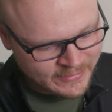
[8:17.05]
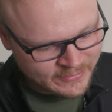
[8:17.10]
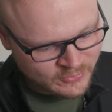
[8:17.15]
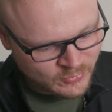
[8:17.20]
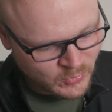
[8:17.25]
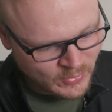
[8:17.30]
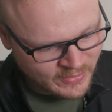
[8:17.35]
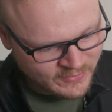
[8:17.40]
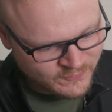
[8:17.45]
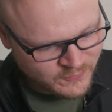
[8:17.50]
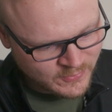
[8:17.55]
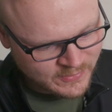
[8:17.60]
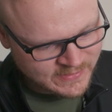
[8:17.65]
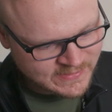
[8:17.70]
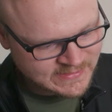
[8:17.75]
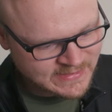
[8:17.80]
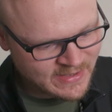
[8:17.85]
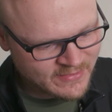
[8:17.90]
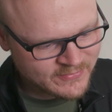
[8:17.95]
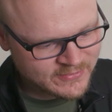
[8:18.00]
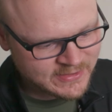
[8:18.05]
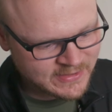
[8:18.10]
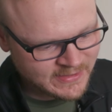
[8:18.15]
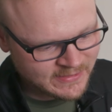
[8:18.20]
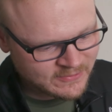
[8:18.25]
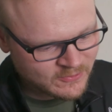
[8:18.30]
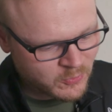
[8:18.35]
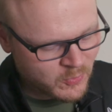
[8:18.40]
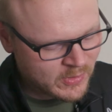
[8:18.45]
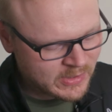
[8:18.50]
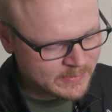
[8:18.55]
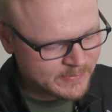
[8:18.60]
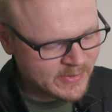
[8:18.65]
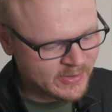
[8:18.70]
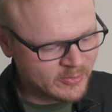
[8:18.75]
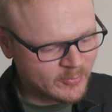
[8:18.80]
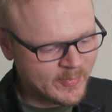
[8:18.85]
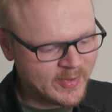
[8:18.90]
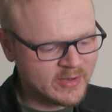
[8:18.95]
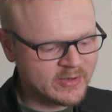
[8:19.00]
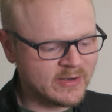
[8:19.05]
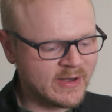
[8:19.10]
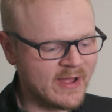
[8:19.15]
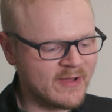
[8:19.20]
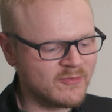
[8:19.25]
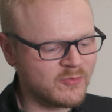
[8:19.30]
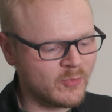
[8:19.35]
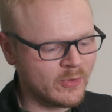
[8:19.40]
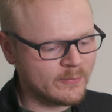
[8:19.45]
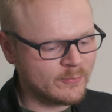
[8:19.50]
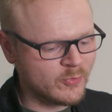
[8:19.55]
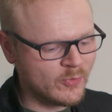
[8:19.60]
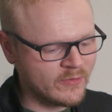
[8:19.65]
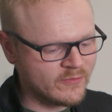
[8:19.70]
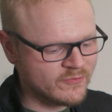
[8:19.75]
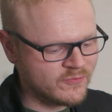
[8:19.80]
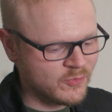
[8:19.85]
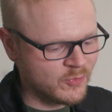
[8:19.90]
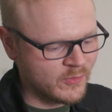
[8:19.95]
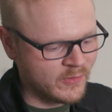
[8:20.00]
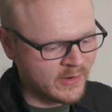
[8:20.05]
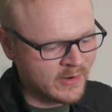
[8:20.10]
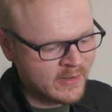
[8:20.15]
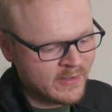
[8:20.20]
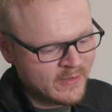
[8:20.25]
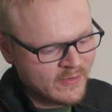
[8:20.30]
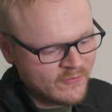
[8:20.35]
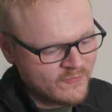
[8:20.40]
24 to 70, 20 millimeter f1.4,